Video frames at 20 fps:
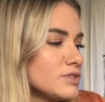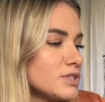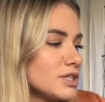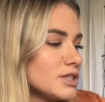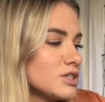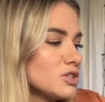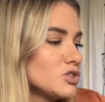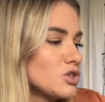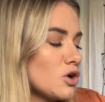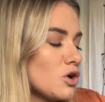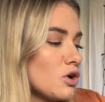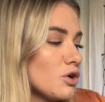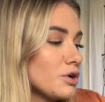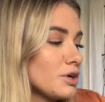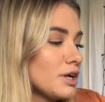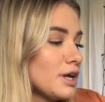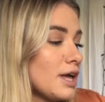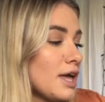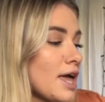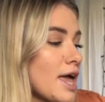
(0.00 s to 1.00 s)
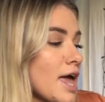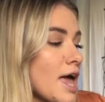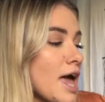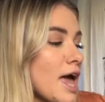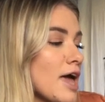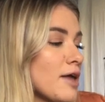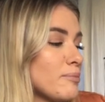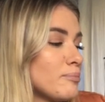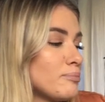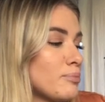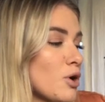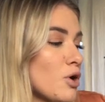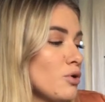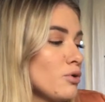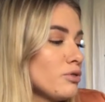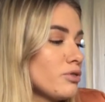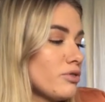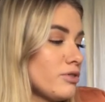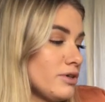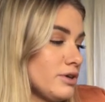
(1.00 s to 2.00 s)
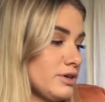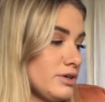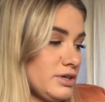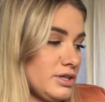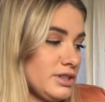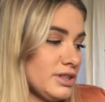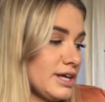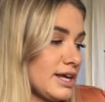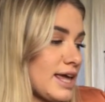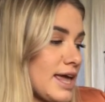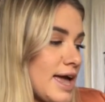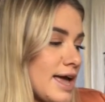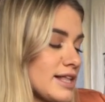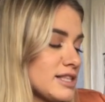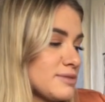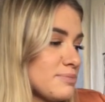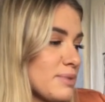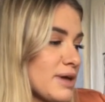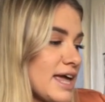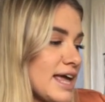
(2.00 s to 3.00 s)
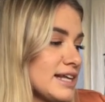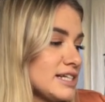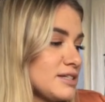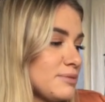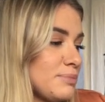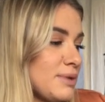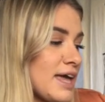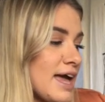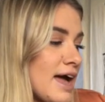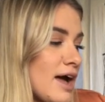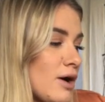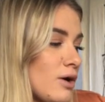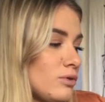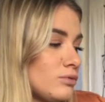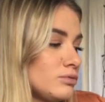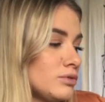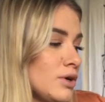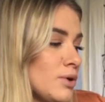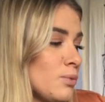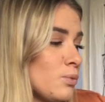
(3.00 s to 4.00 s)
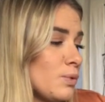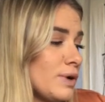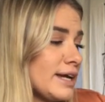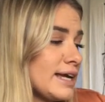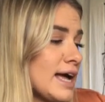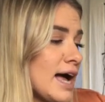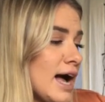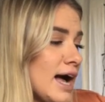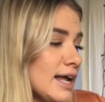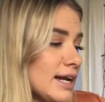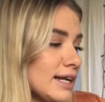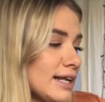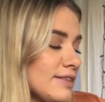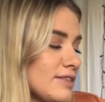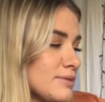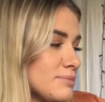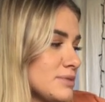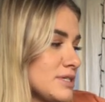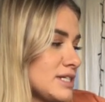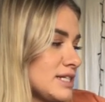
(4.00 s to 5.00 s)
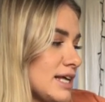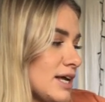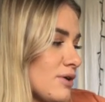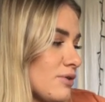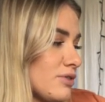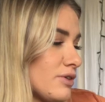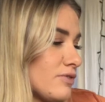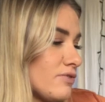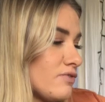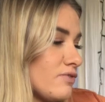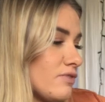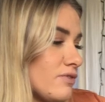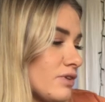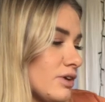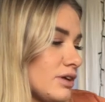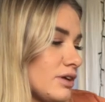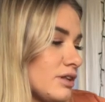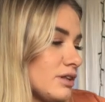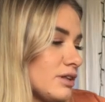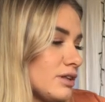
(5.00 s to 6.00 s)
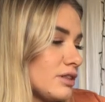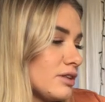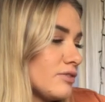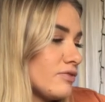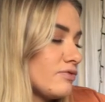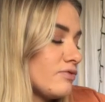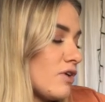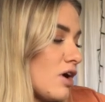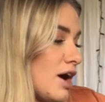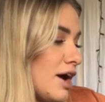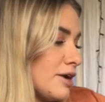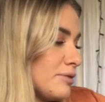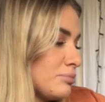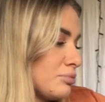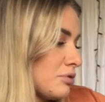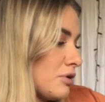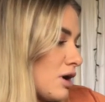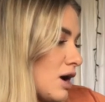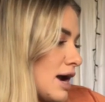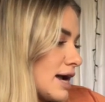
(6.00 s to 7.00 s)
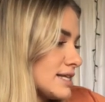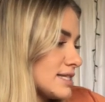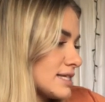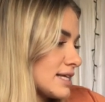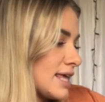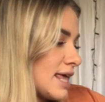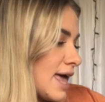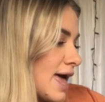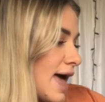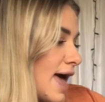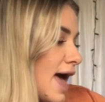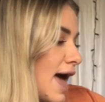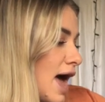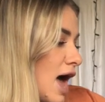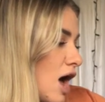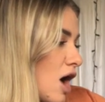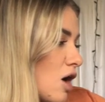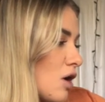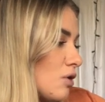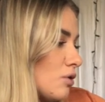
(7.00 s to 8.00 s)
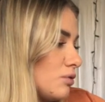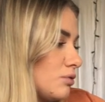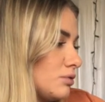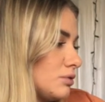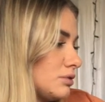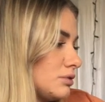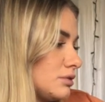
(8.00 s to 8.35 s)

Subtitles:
said the dog. And both the cats began to meow. "We can't let them steal the fine prize cow."